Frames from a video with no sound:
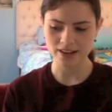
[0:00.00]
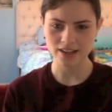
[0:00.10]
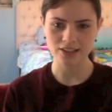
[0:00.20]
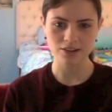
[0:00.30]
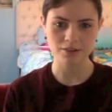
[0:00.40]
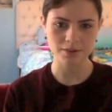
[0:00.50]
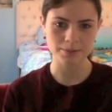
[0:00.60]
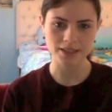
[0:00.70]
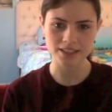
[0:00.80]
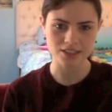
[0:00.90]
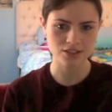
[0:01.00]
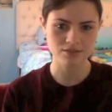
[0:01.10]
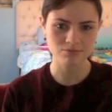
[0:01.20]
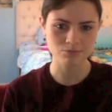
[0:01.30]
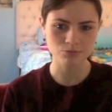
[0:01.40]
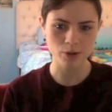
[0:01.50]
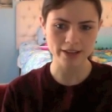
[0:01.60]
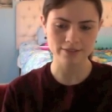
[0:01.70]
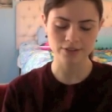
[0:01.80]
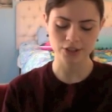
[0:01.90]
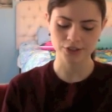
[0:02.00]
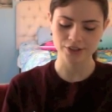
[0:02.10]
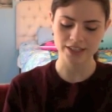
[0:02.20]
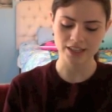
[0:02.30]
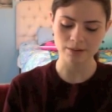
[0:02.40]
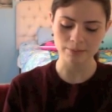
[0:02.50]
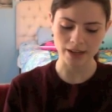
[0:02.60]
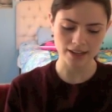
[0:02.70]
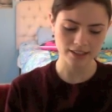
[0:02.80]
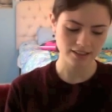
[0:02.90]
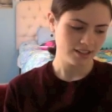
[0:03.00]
I know everybody's waiting for a Korean comeback.